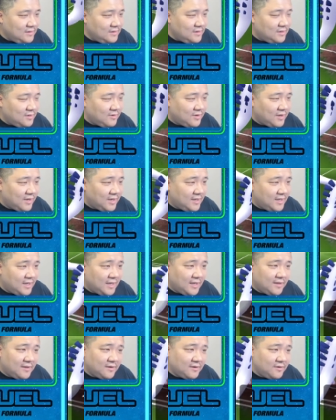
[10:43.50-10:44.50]
Okay,
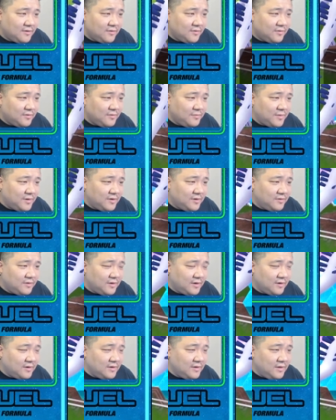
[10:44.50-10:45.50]
yeah, they're gonna throw in the middle
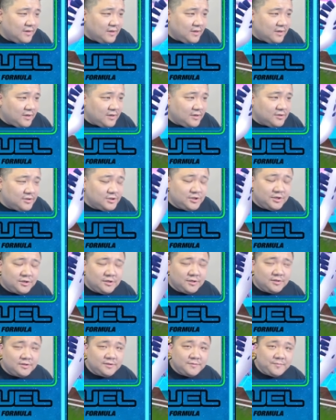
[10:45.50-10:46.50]
there. Gonna
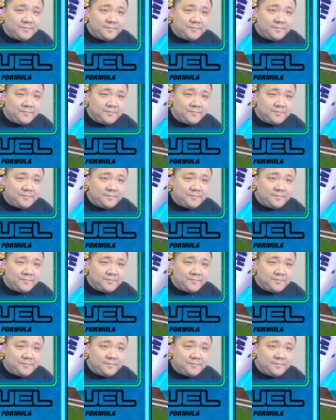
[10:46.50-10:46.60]
shield.